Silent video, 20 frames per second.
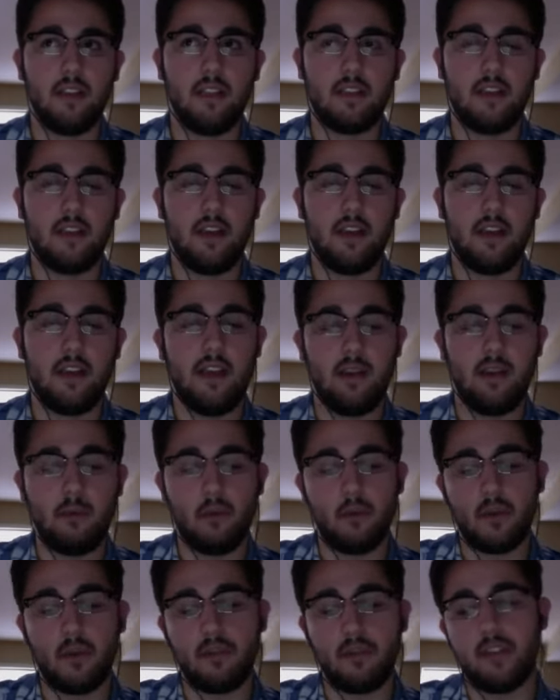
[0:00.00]
say, hey,
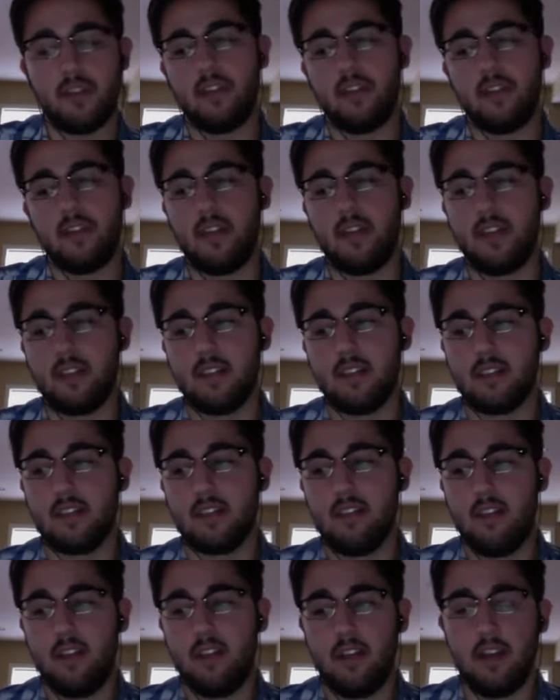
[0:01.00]
well, what if we did this,